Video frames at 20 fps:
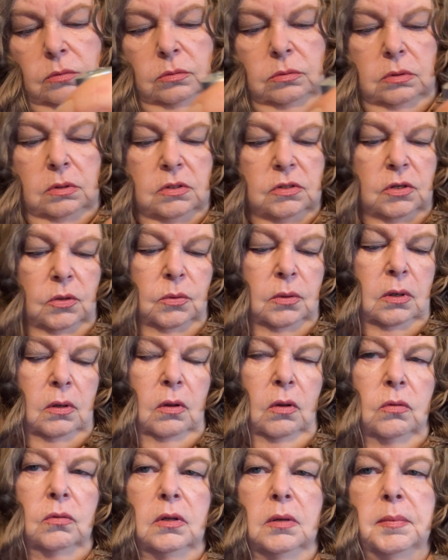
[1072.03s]
so it'll
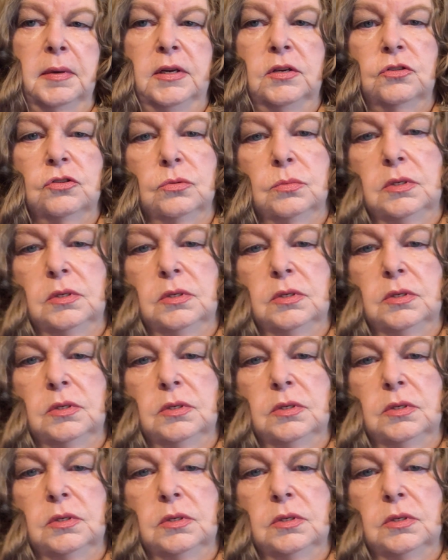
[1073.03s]
only be 2